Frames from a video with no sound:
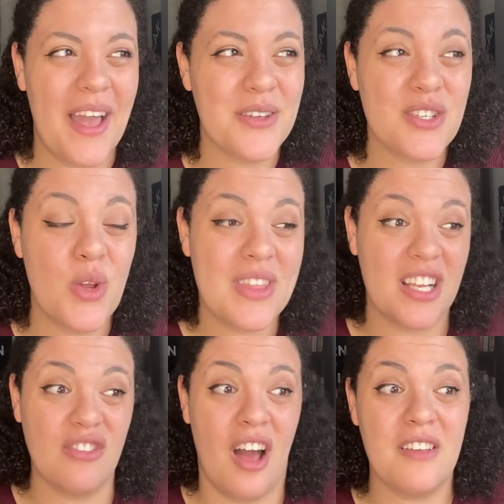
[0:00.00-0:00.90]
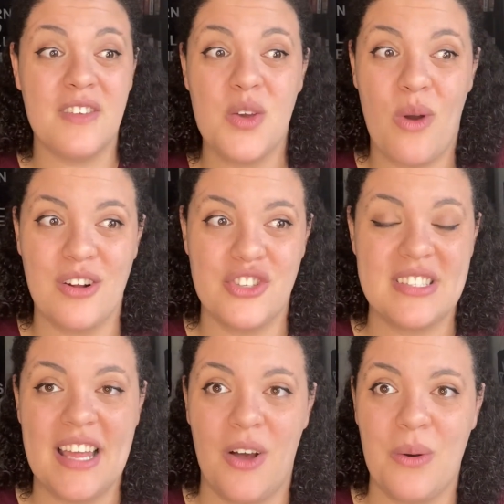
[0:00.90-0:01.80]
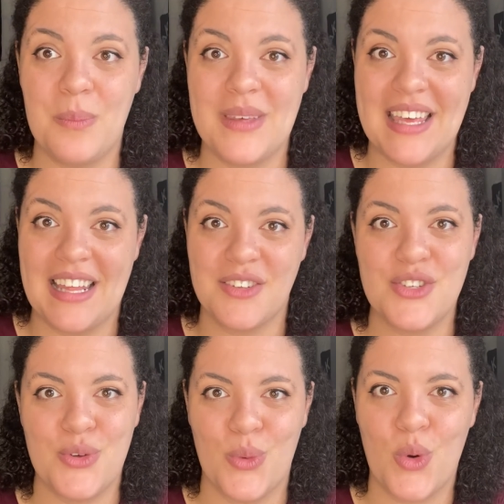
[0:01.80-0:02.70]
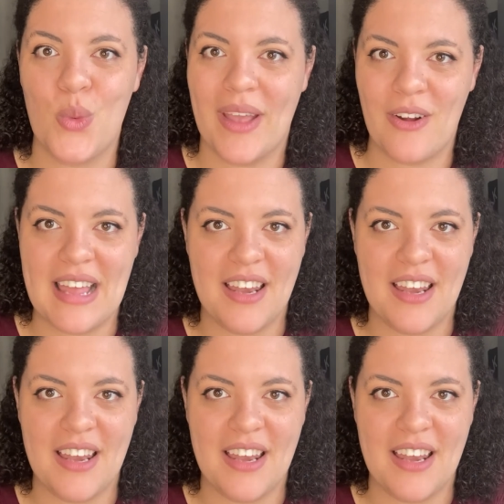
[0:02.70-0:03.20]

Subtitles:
I also know that a lot of you are just now beginning to query.